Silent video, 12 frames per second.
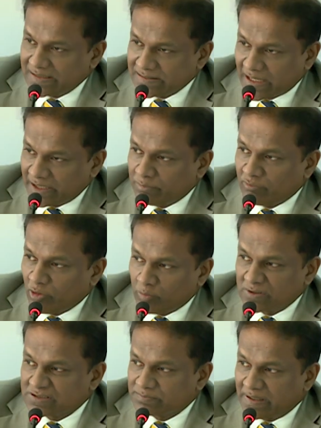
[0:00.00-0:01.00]
is high
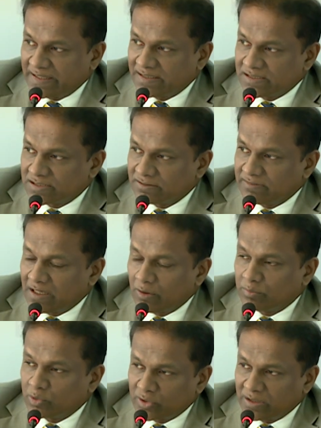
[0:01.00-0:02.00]
performance manager, we
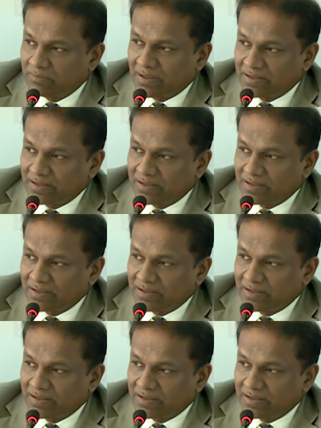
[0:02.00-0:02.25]
have put him